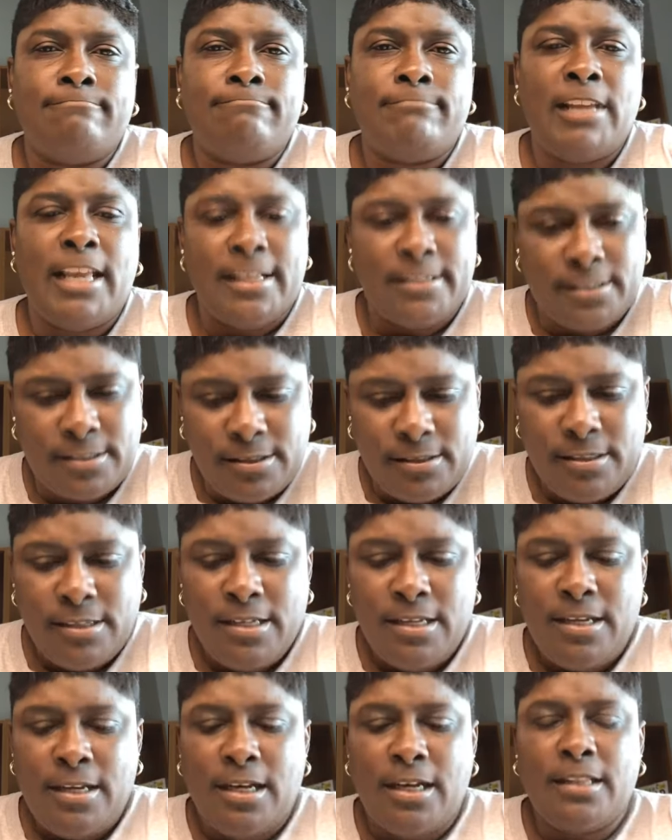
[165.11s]
Yes,
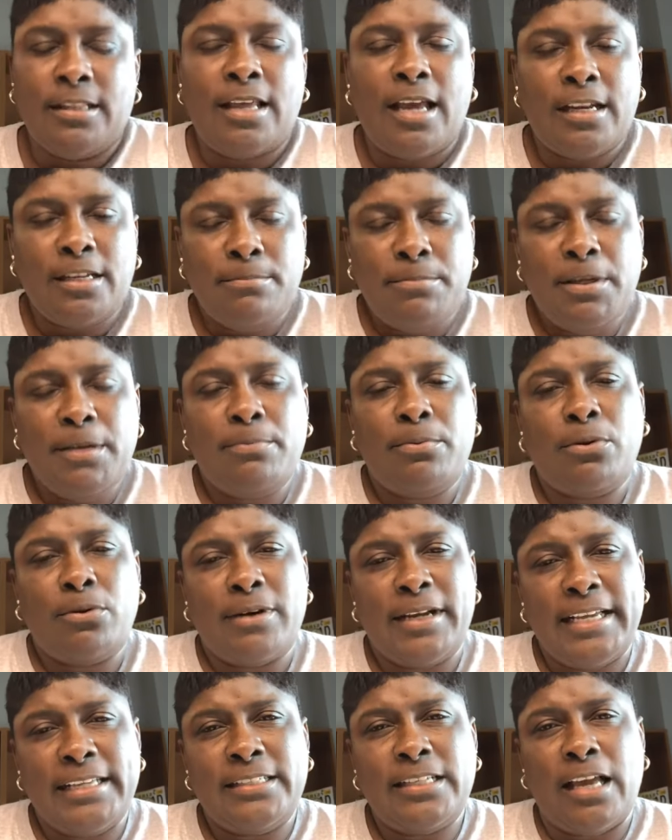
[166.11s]
a lot of people
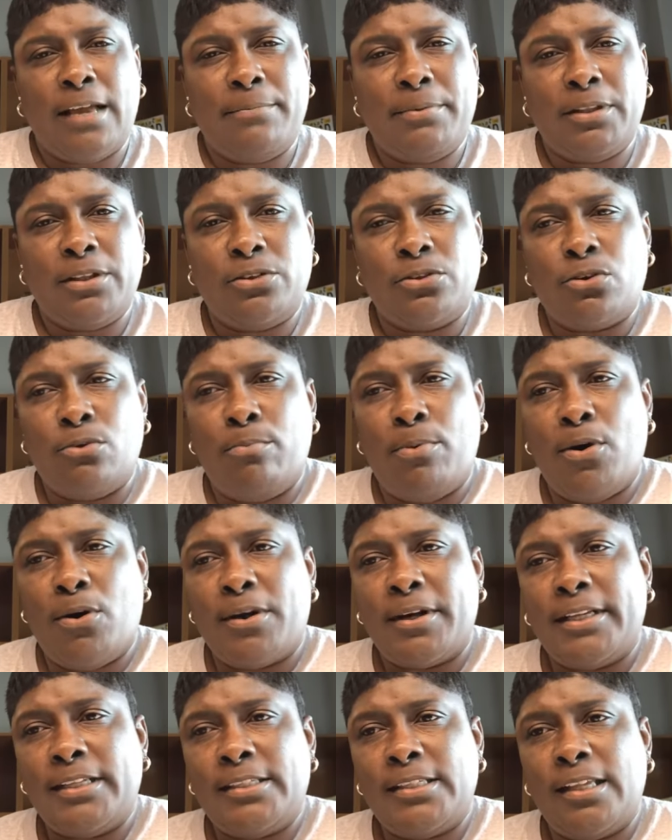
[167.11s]
are anti political
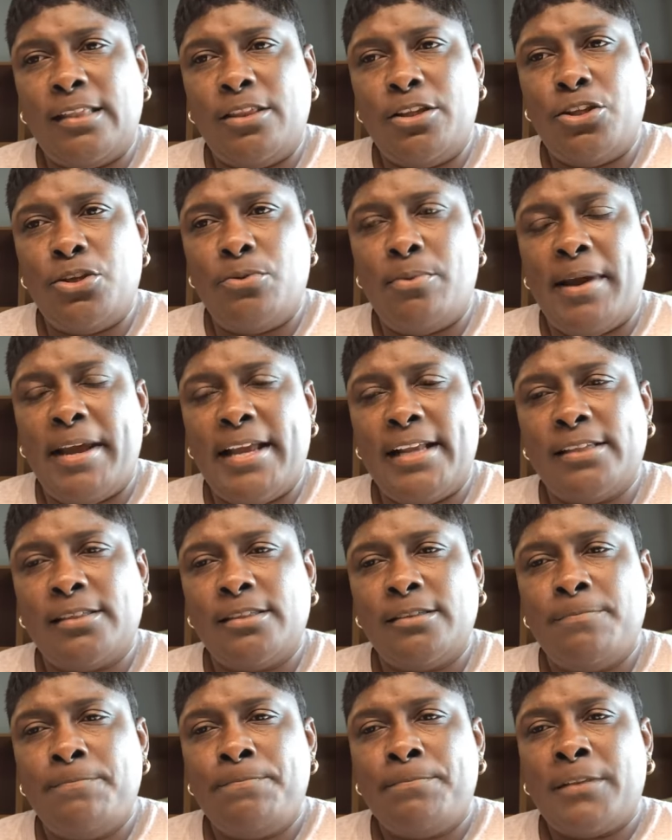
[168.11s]
parties in the U.S.